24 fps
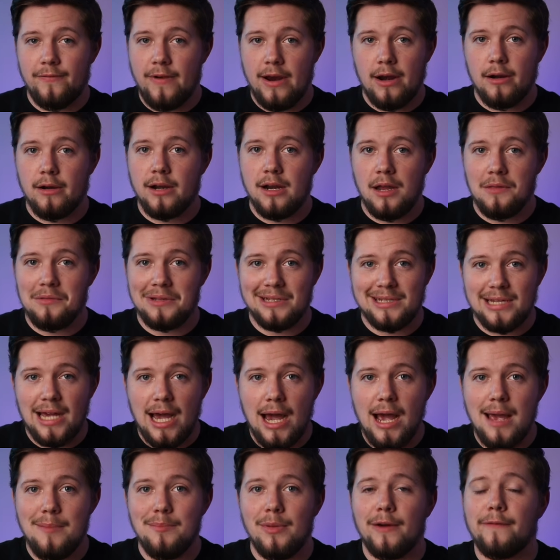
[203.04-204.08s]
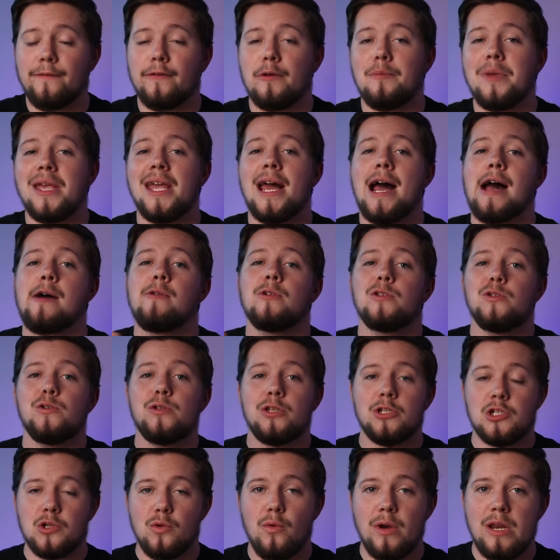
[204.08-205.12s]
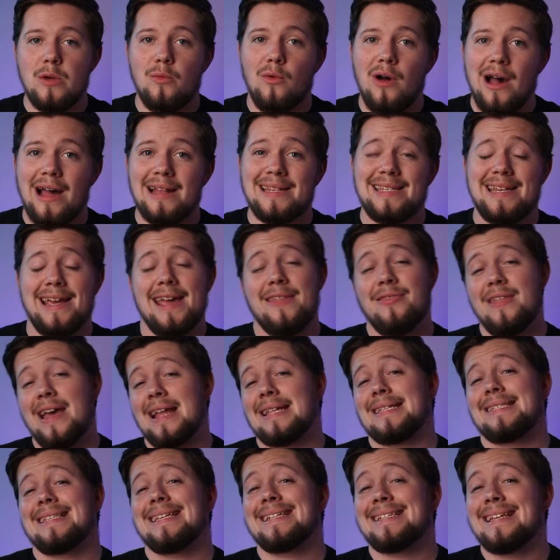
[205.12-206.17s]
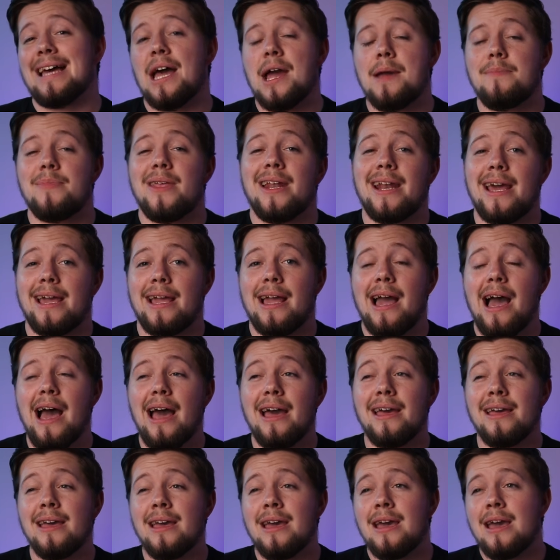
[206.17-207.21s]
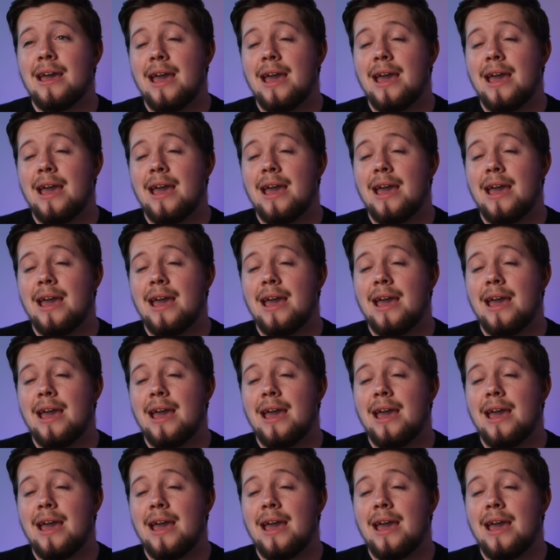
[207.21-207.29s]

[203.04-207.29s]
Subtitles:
vary on the time. But for me, I was using 20 watts, and that's the time that I got.